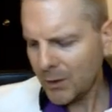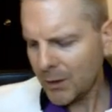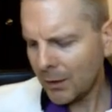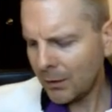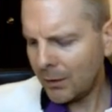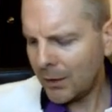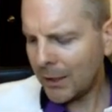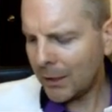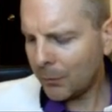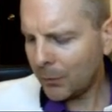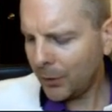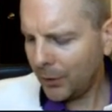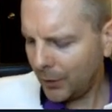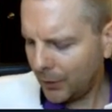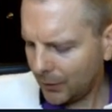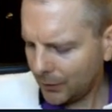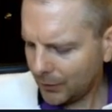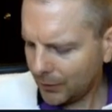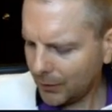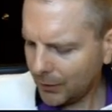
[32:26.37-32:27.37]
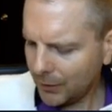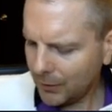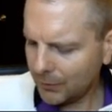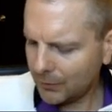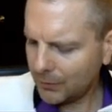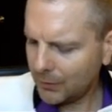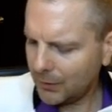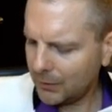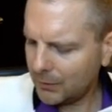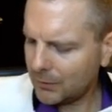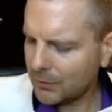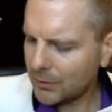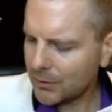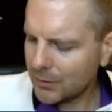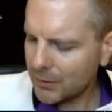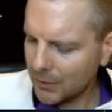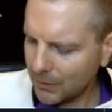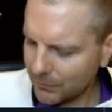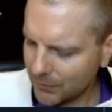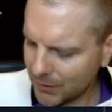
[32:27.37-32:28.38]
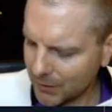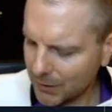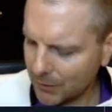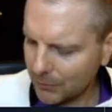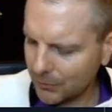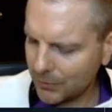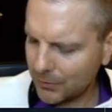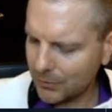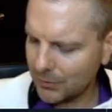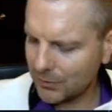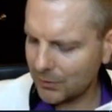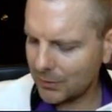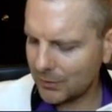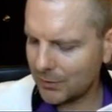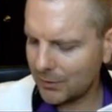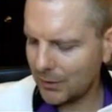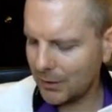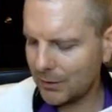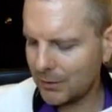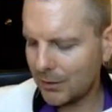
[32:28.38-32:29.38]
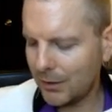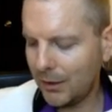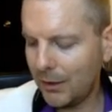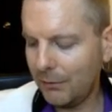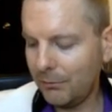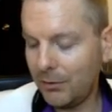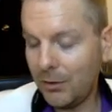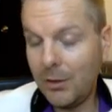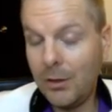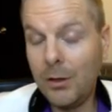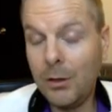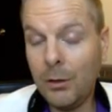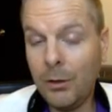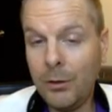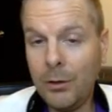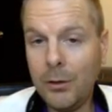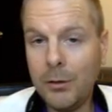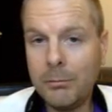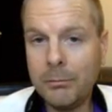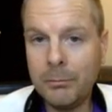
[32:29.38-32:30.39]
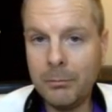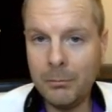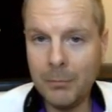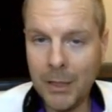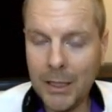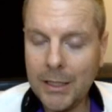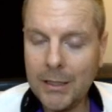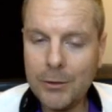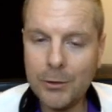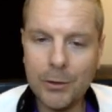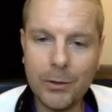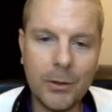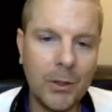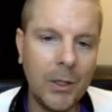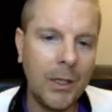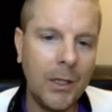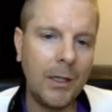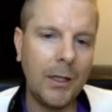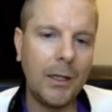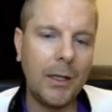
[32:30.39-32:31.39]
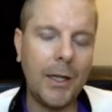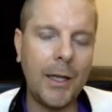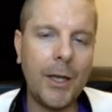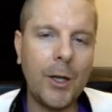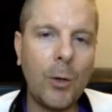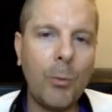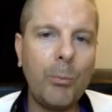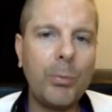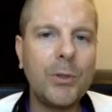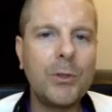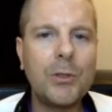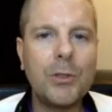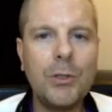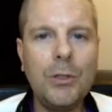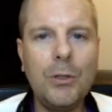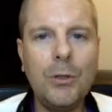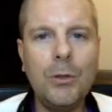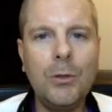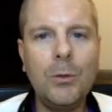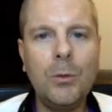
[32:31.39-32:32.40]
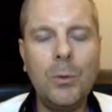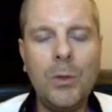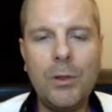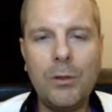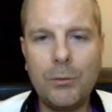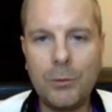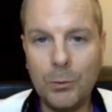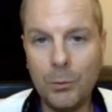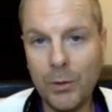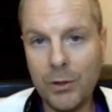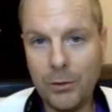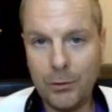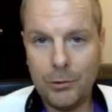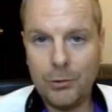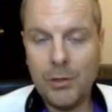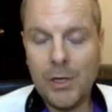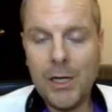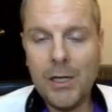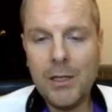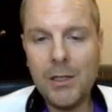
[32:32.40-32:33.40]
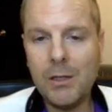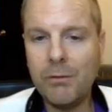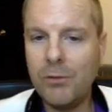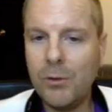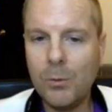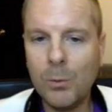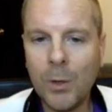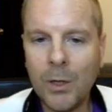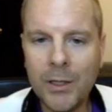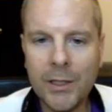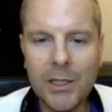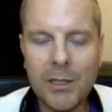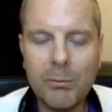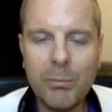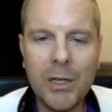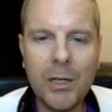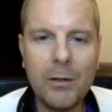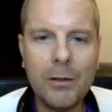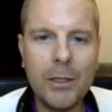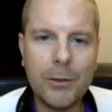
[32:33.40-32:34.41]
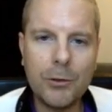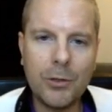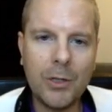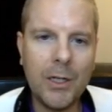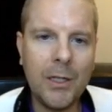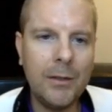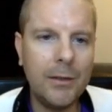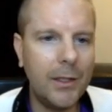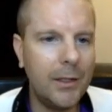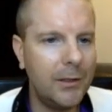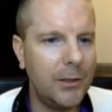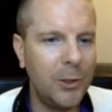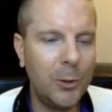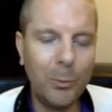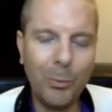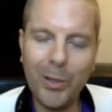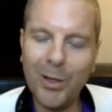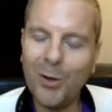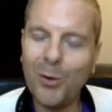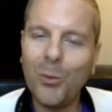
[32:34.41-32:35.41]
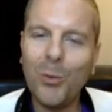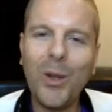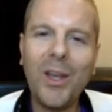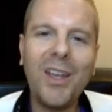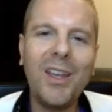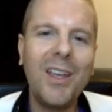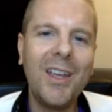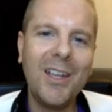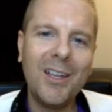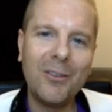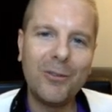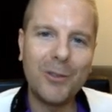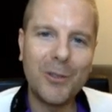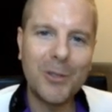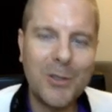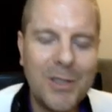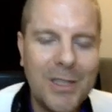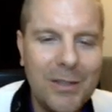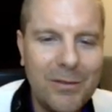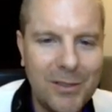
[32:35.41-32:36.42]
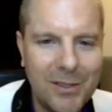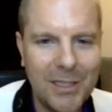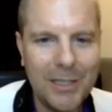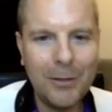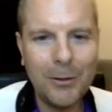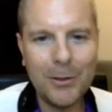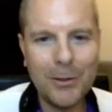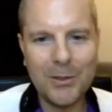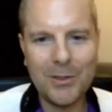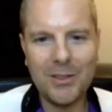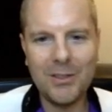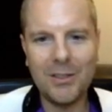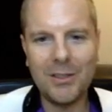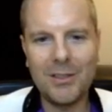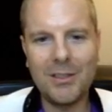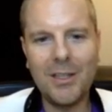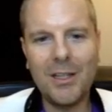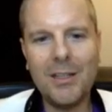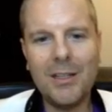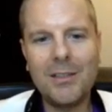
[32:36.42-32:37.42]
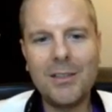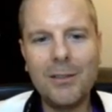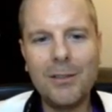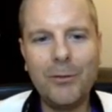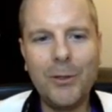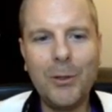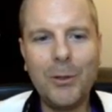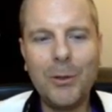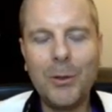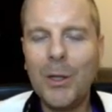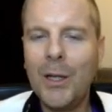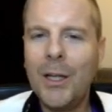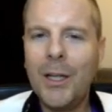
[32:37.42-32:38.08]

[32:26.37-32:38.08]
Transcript: now we're going to get into Steve's secrets to success. I have another major help to you with, with trading. If you want to get better at trading, then you better wait for Steve's secrets to success. If you